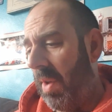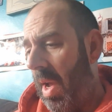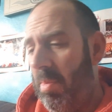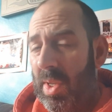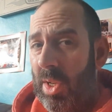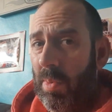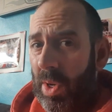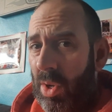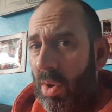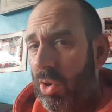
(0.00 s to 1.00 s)
games. These were
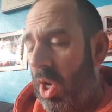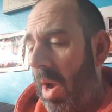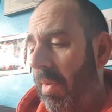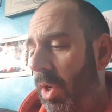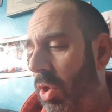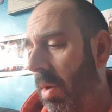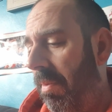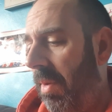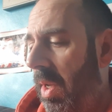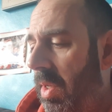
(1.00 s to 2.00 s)
not charity shop
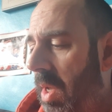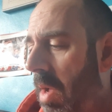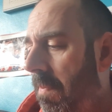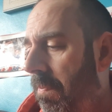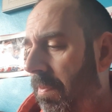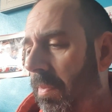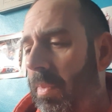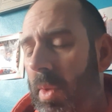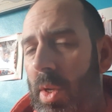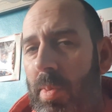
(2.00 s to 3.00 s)
finds though.
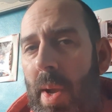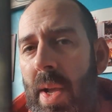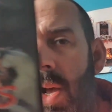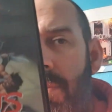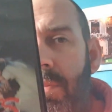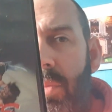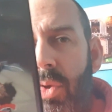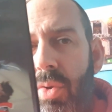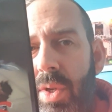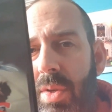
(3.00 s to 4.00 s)
This one here,
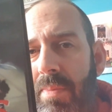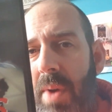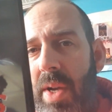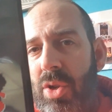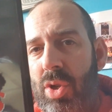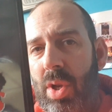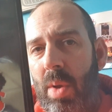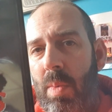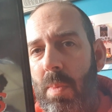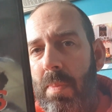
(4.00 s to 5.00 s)
Streets of Rage
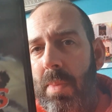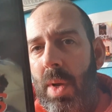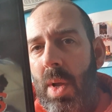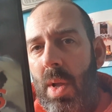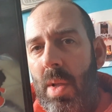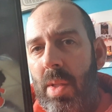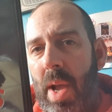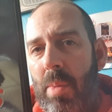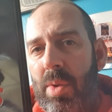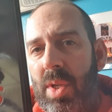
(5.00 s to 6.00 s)
2.
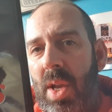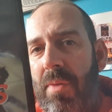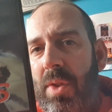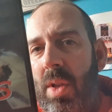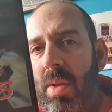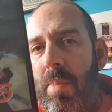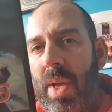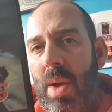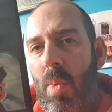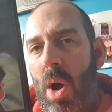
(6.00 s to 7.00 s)
That was gifted to me
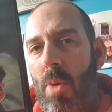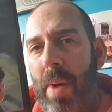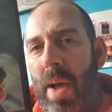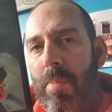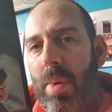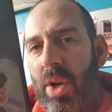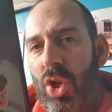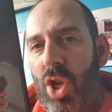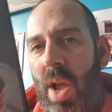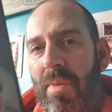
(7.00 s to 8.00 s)
a while back by
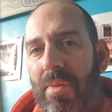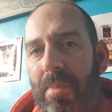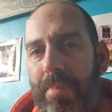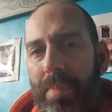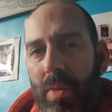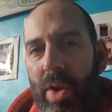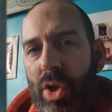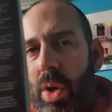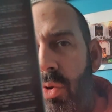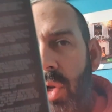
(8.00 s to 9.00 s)
Chef,
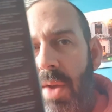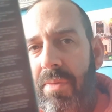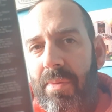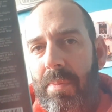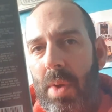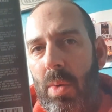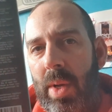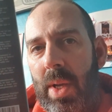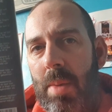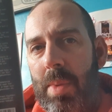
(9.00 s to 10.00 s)
Retro Chef. I'll
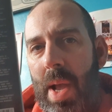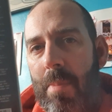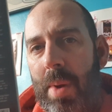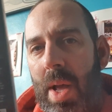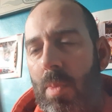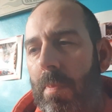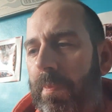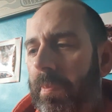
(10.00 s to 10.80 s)
link him down below.